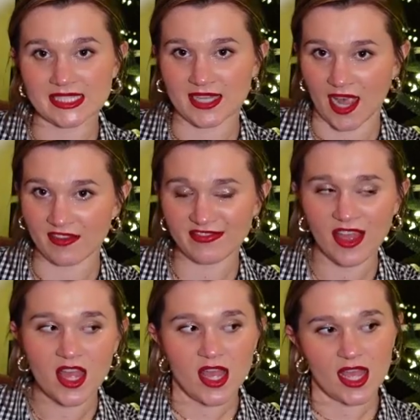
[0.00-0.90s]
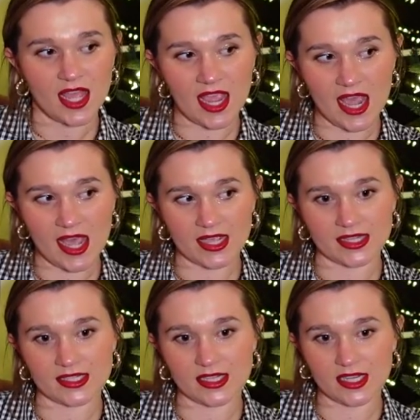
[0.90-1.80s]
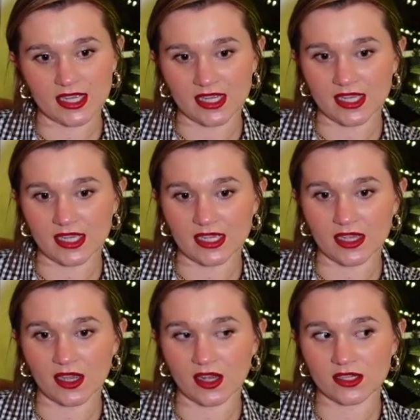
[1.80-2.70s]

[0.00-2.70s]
is deaf and he